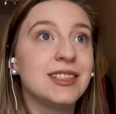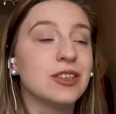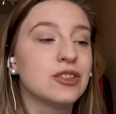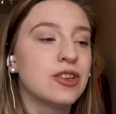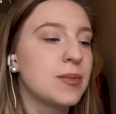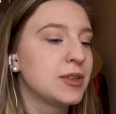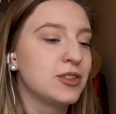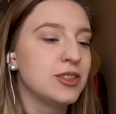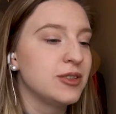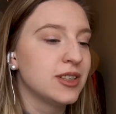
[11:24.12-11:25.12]
there's so
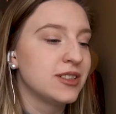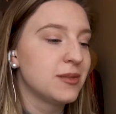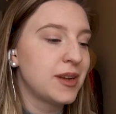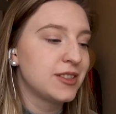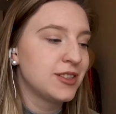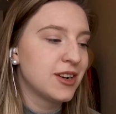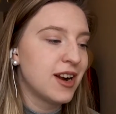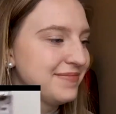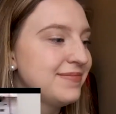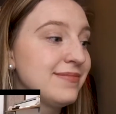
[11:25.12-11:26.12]
much to do this
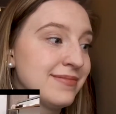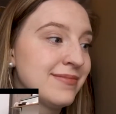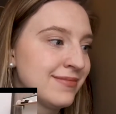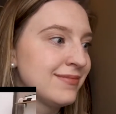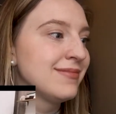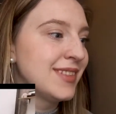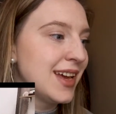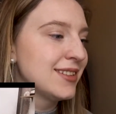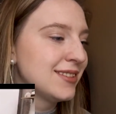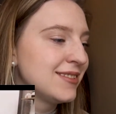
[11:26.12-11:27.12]
semester.
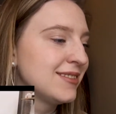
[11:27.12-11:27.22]
Yes.